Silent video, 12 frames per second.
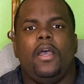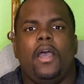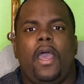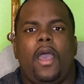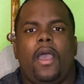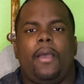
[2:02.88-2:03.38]

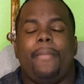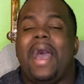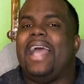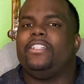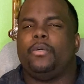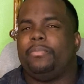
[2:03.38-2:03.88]

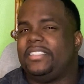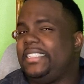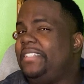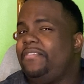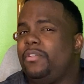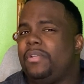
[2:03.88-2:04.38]
I don't
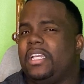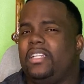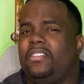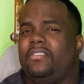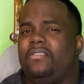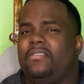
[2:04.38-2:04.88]
believe you
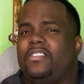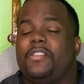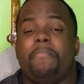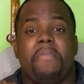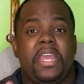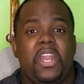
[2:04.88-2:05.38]
can
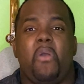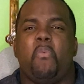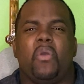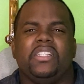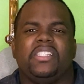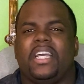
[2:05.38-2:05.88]
submit a
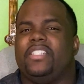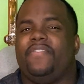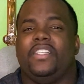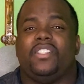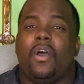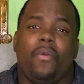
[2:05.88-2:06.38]

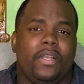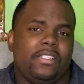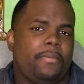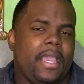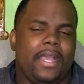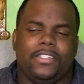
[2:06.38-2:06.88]
one-size-fits-all
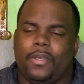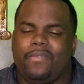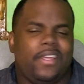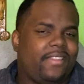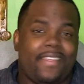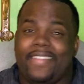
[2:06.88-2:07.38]
resume. I don't
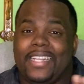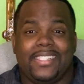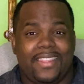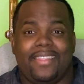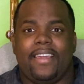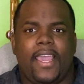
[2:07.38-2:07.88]
think that that's a
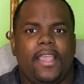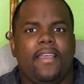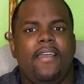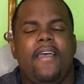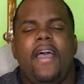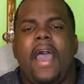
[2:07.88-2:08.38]
thing.
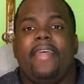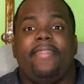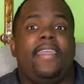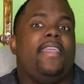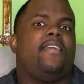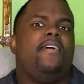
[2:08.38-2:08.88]
I
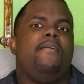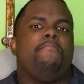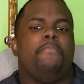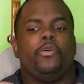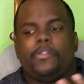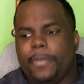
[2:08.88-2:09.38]
think
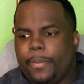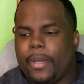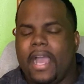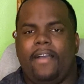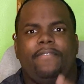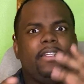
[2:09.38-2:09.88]
most people
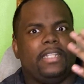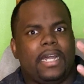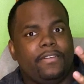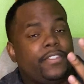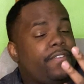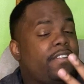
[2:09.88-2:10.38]
have a lot
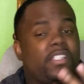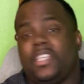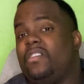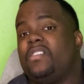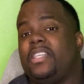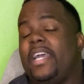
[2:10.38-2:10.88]
of different
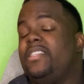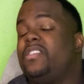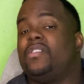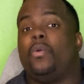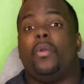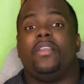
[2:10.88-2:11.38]
skill
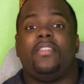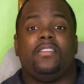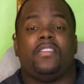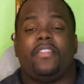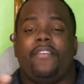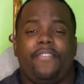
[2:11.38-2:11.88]
sets or things
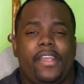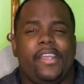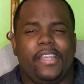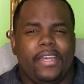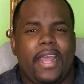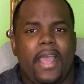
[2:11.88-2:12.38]
that they're very
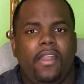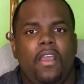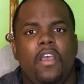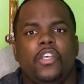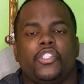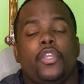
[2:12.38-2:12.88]
good at.
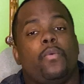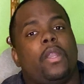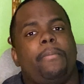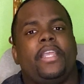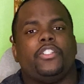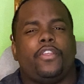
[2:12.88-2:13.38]
So you want
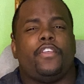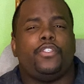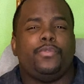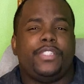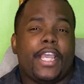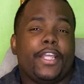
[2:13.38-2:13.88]
to make sure that
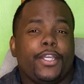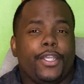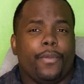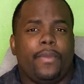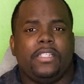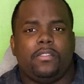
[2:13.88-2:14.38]
you tailor
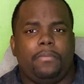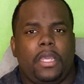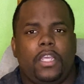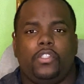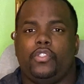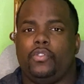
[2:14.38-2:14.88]
your
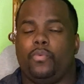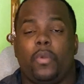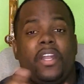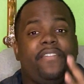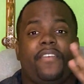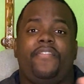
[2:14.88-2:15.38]
resume to
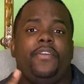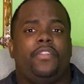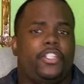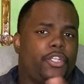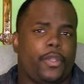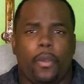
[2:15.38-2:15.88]
whatever field
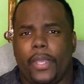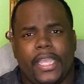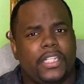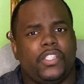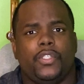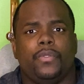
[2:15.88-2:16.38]
that you're going
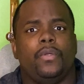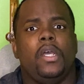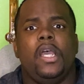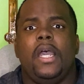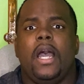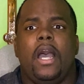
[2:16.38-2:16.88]
into.
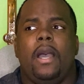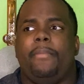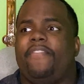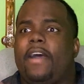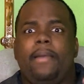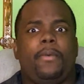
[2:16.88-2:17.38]

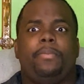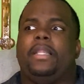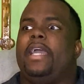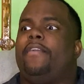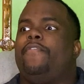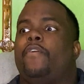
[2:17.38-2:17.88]
If I'm
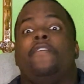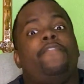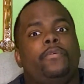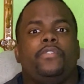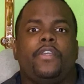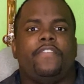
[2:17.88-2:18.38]
applying for a
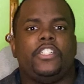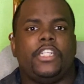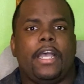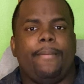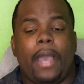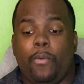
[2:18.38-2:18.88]
food service
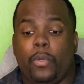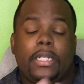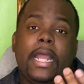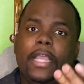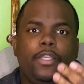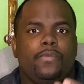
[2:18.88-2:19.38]
job, I would
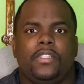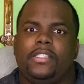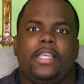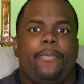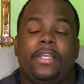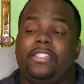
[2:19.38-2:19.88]
not use the
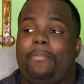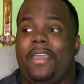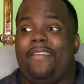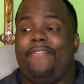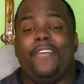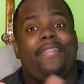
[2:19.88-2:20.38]
same
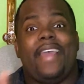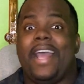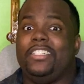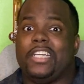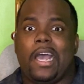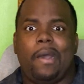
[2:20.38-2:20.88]
resume for
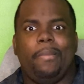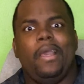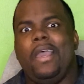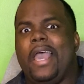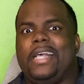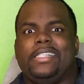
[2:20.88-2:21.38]
that job
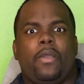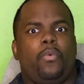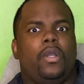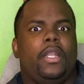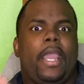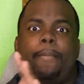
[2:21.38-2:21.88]
as I
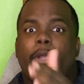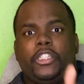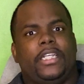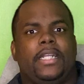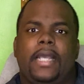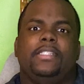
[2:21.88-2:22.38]
would a
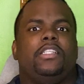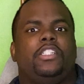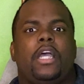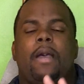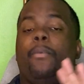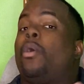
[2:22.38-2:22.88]
merchandising
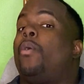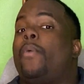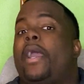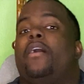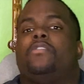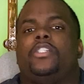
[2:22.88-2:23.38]
job or a
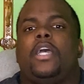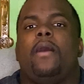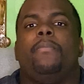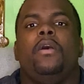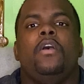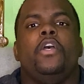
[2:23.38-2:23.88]
warehouse
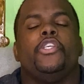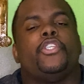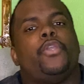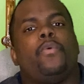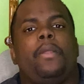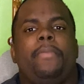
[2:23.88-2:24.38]
job. So
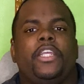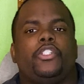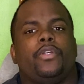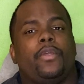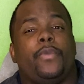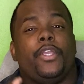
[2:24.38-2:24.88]
you want to make
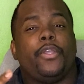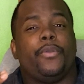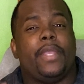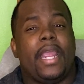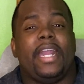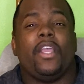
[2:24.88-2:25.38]
sure that when you're
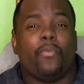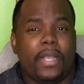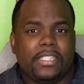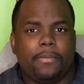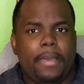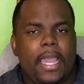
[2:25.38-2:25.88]
creating a
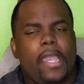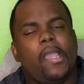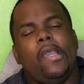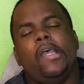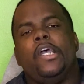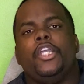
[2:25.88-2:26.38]
resume,
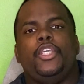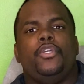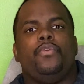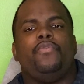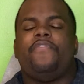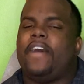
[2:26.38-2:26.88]

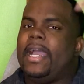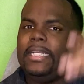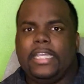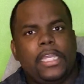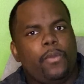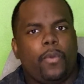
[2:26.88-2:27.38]
you find
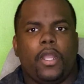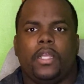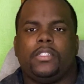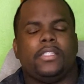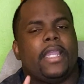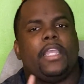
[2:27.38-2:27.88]

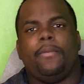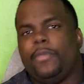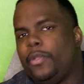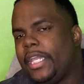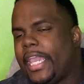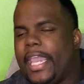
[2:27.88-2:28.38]
keywords like
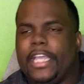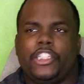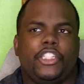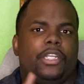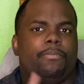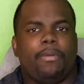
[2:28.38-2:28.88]

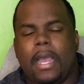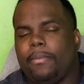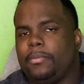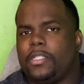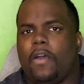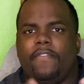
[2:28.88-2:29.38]
communication,
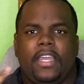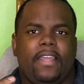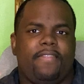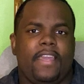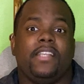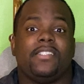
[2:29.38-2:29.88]
problem solving,
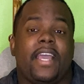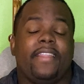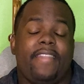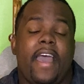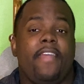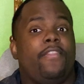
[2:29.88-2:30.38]
and things like
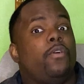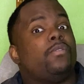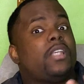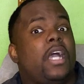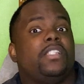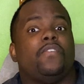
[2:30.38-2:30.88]
that, those
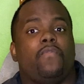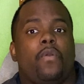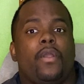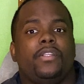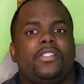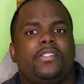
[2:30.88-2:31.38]
kinds of
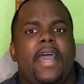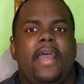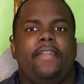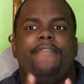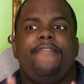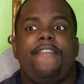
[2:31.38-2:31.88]
words
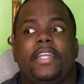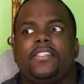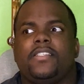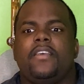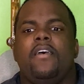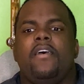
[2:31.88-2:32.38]
that
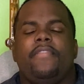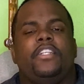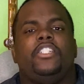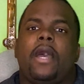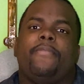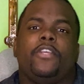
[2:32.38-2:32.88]
fit the
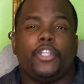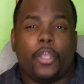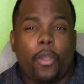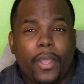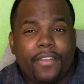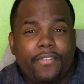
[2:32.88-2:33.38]
job that you're
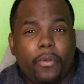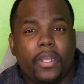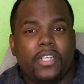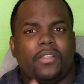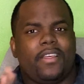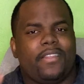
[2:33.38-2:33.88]
going for,
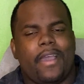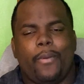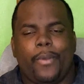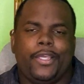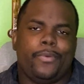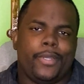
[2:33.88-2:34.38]
so that
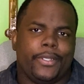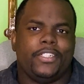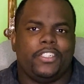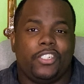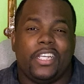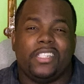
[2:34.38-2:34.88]
way you increase
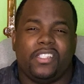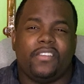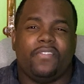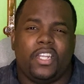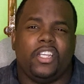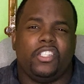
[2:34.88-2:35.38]
your chances
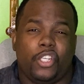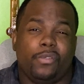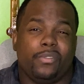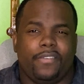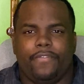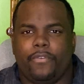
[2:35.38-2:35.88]
of getting
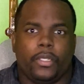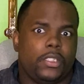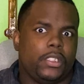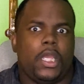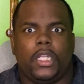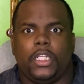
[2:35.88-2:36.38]
chosen for
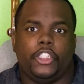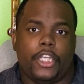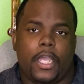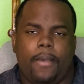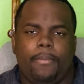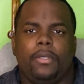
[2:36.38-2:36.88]
said
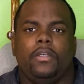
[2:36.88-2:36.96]
job.